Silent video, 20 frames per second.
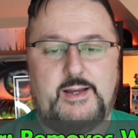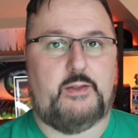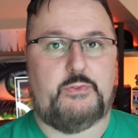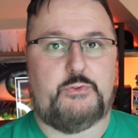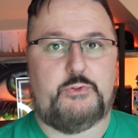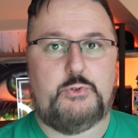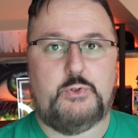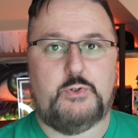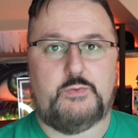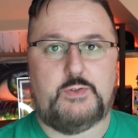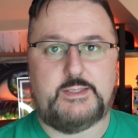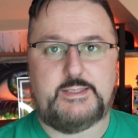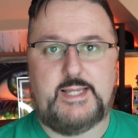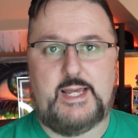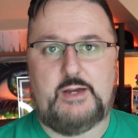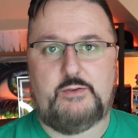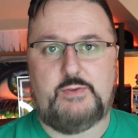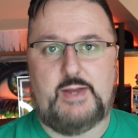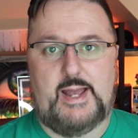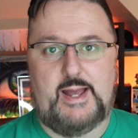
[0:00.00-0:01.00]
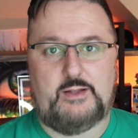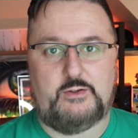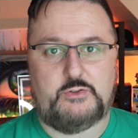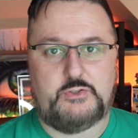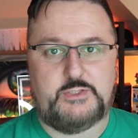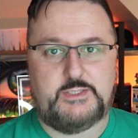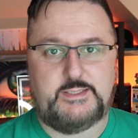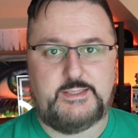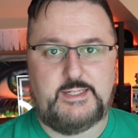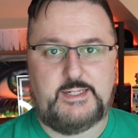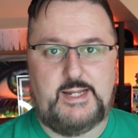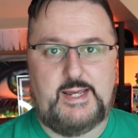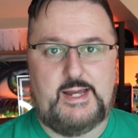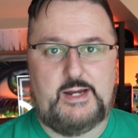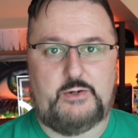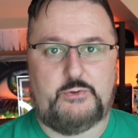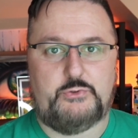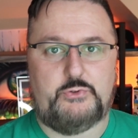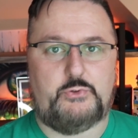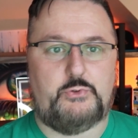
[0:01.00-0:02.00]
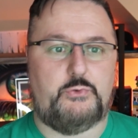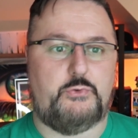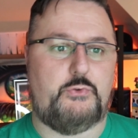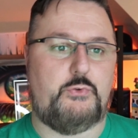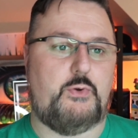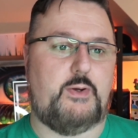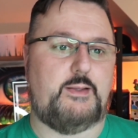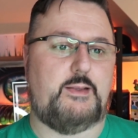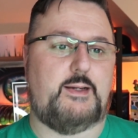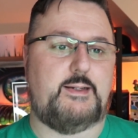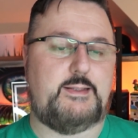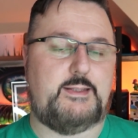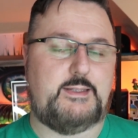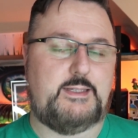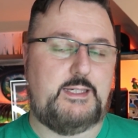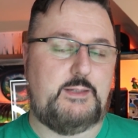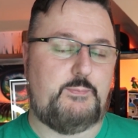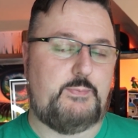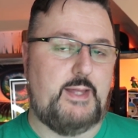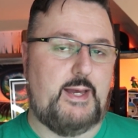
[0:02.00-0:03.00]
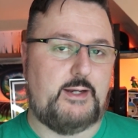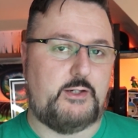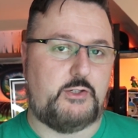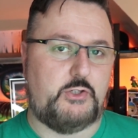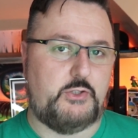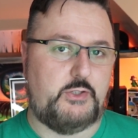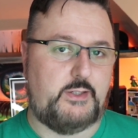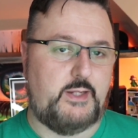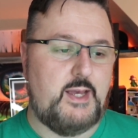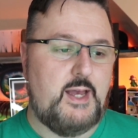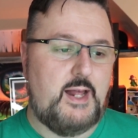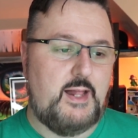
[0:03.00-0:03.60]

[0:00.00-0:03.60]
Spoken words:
2 of us have allergies in the household, so I'd like to keep that good.